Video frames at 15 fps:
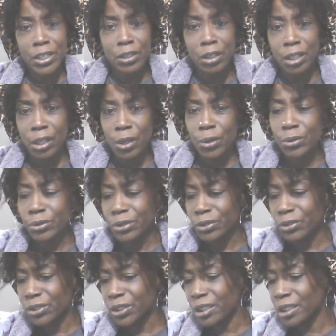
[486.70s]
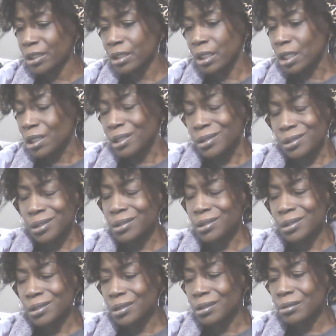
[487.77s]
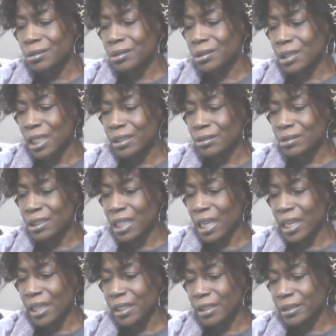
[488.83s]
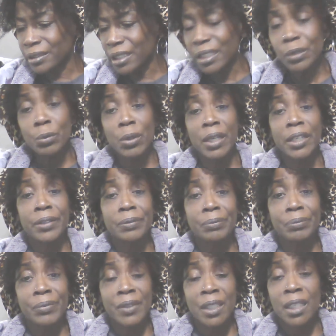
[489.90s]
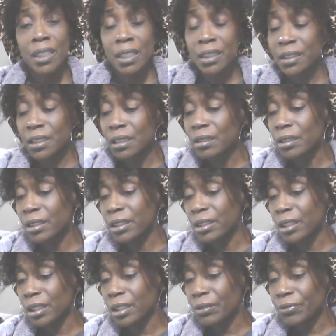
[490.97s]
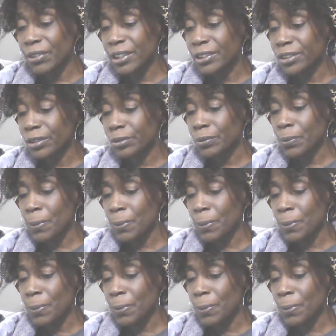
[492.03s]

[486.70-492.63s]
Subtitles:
your clothes and shit. You just look like you're tired. Anyway, she looked good in her confessional.